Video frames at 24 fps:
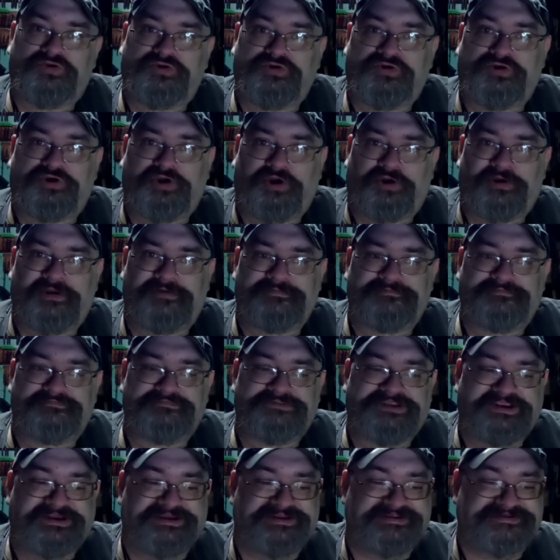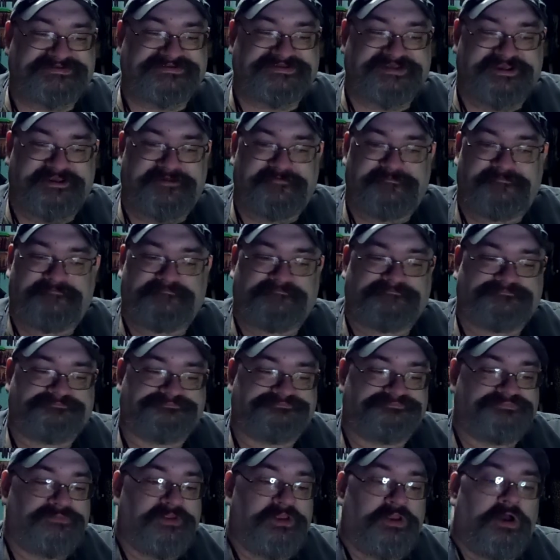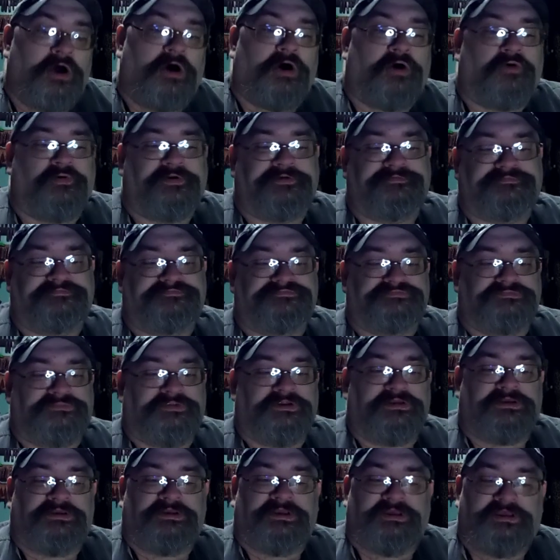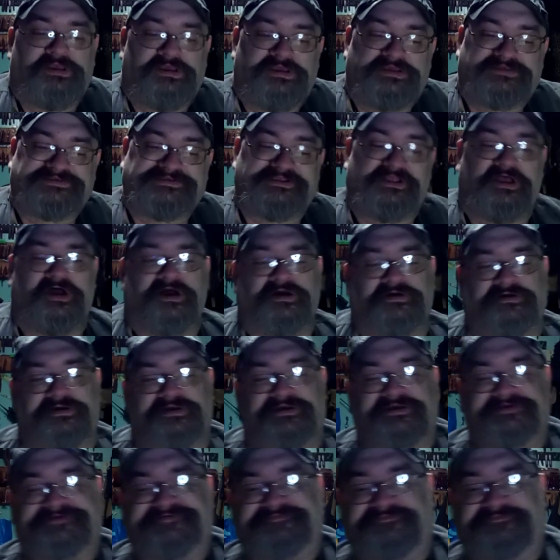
current EDC. All in. As long as